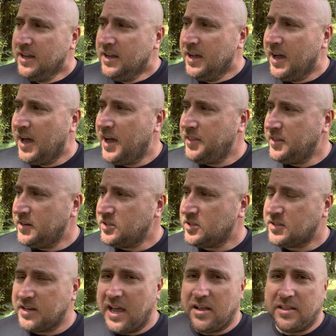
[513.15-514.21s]
And then just
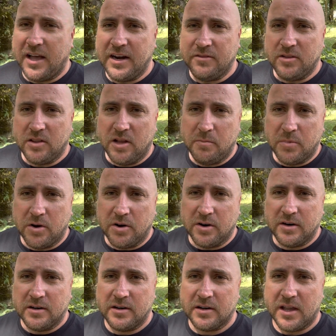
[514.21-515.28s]
an outline of the lumber
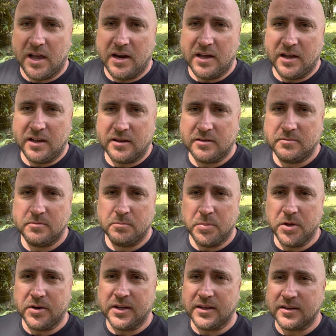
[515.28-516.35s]
kind of
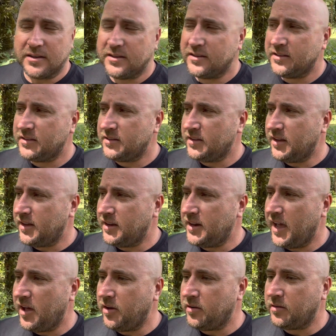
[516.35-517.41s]
building
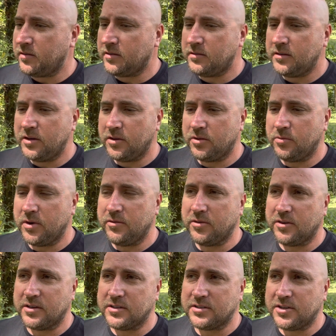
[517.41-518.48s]
down near the
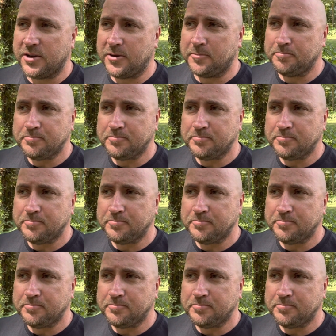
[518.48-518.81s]
river. And so